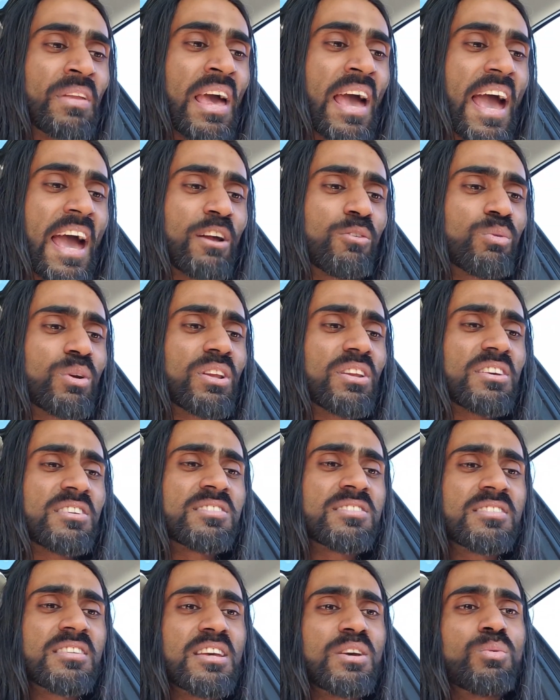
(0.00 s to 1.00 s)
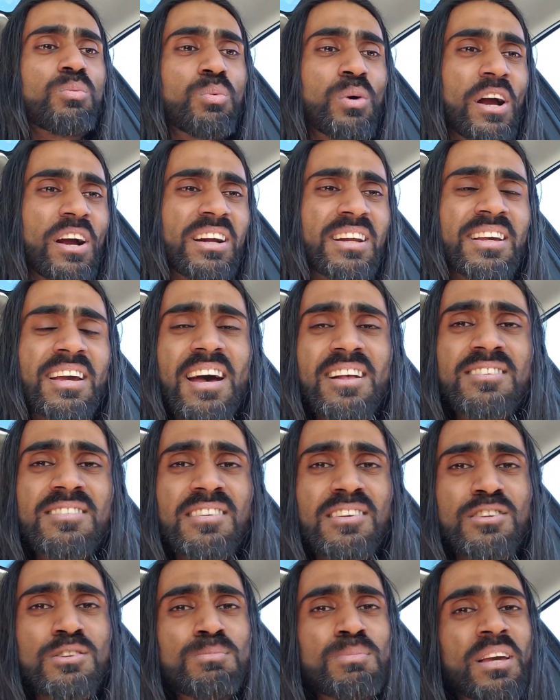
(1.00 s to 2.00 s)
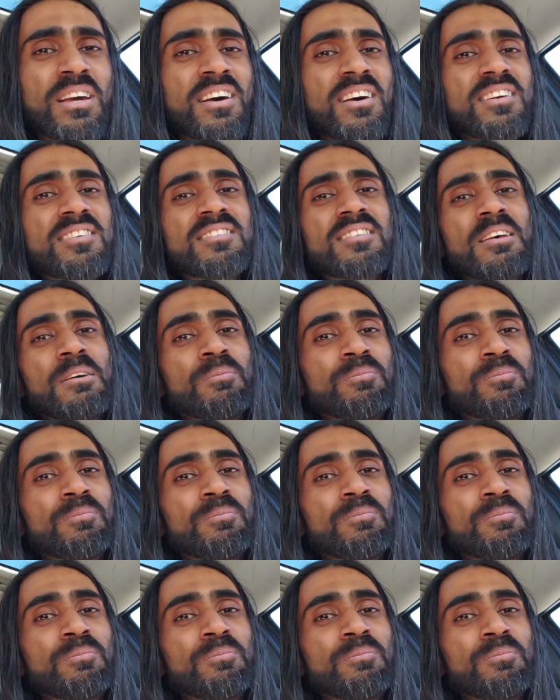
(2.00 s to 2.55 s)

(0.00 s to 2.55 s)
and really see where it gets us, because